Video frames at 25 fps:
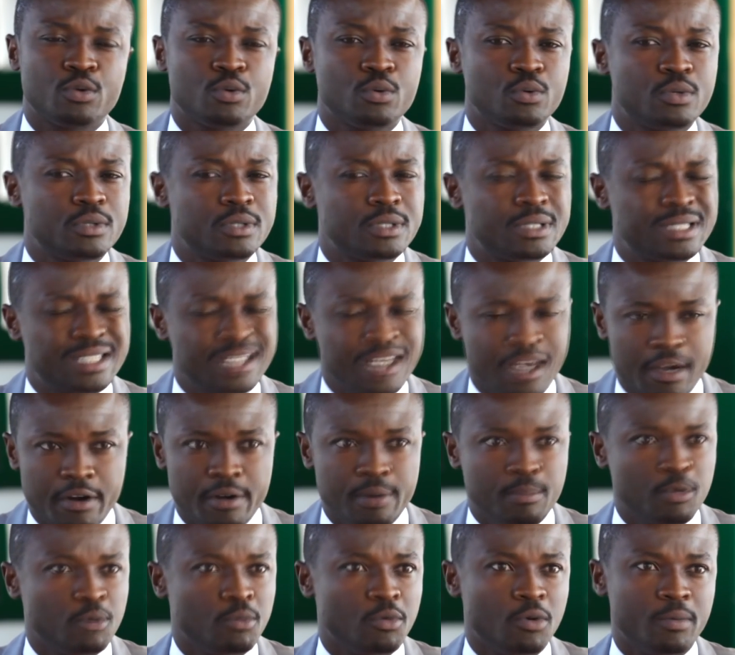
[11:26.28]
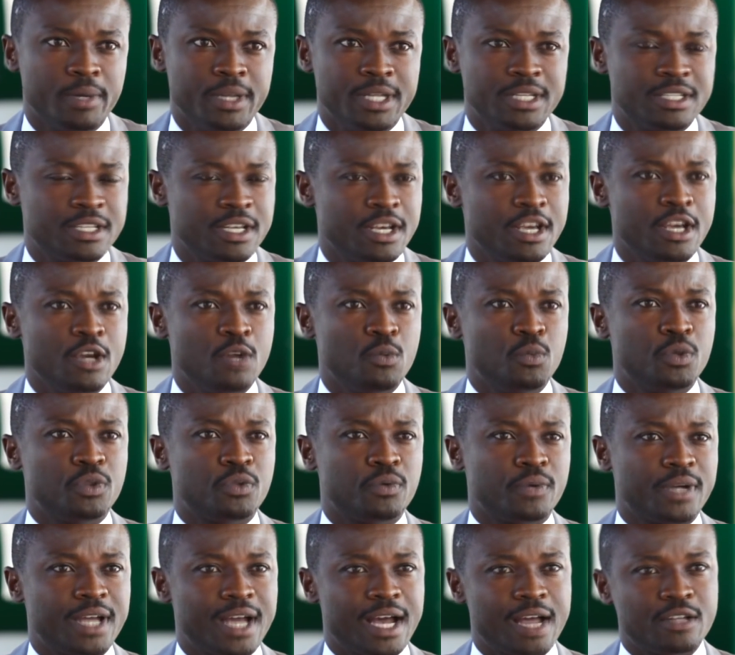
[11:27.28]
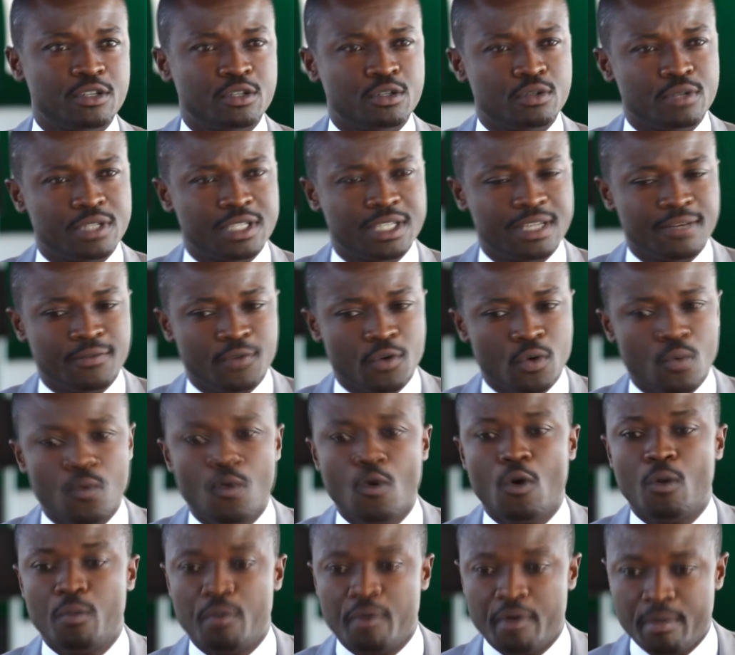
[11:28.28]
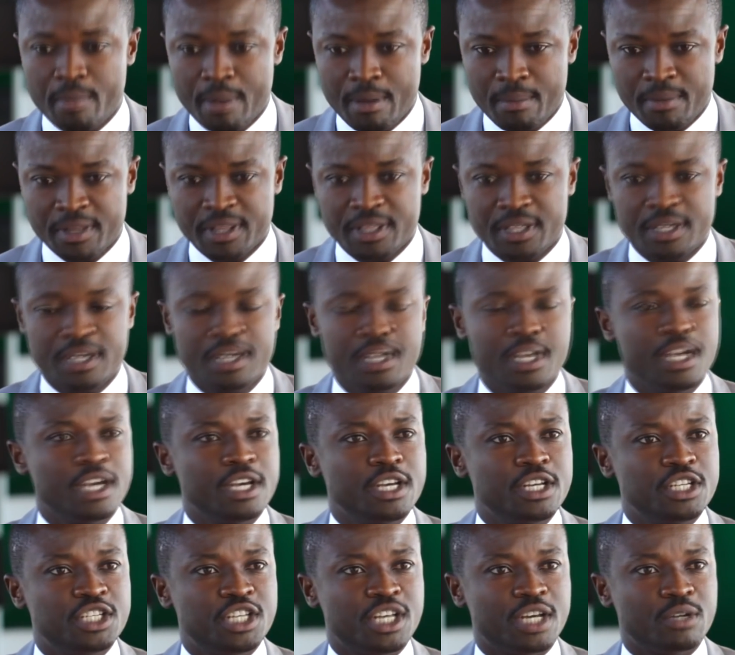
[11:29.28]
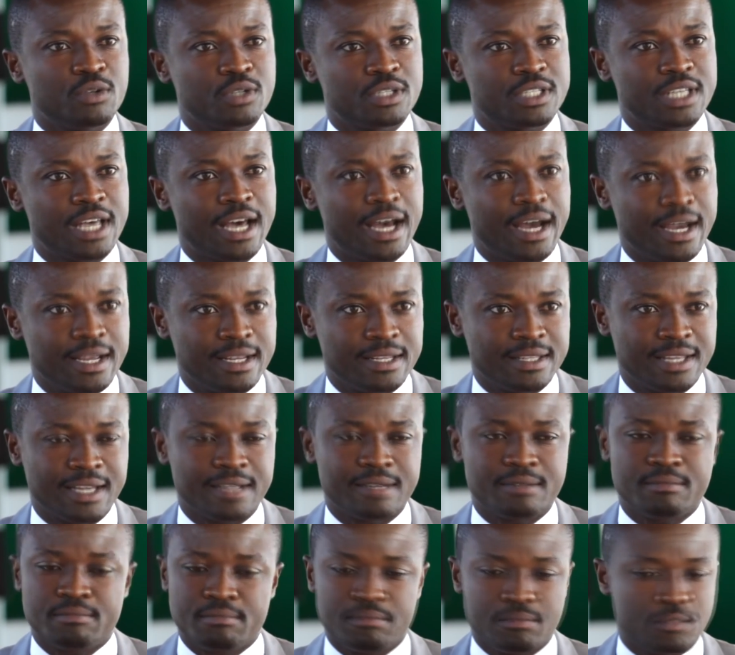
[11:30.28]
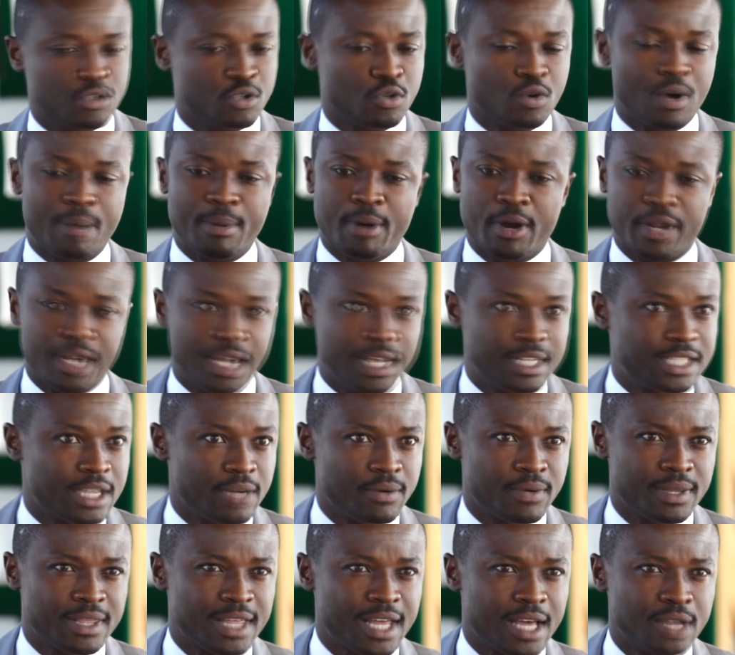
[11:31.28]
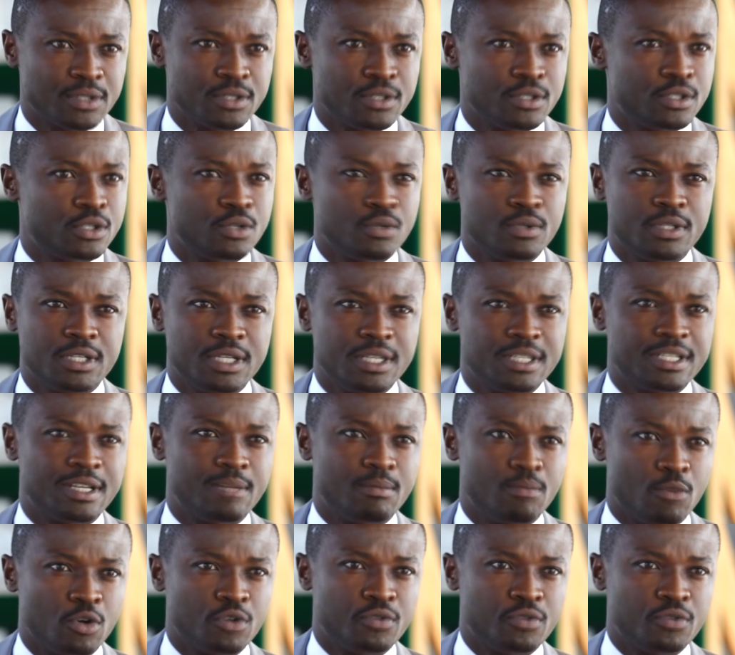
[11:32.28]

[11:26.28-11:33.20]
through terrible moments with regards to civil war. We remember the genocide that saw about 800,000 Tutsis and